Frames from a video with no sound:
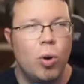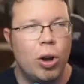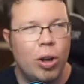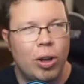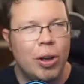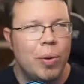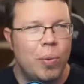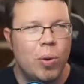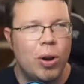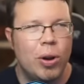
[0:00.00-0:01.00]
Whoa,
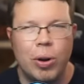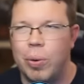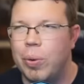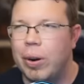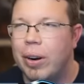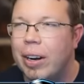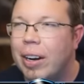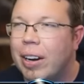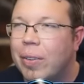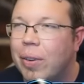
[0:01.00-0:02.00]

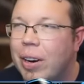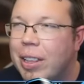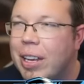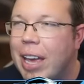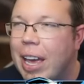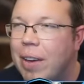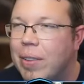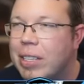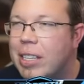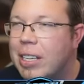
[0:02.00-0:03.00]
we're in the
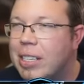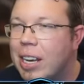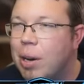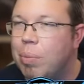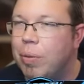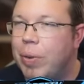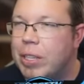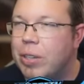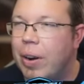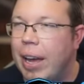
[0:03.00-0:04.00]
game. This is
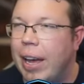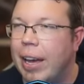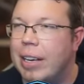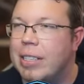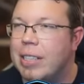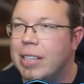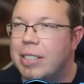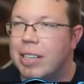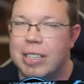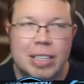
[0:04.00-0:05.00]
Professor X.
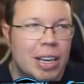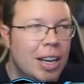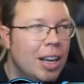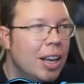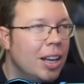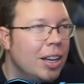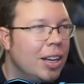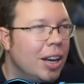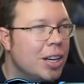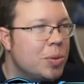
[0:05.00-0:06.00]
This is,
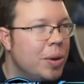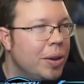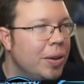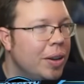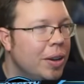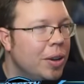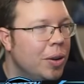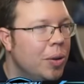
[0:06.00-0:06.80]
gosh, we've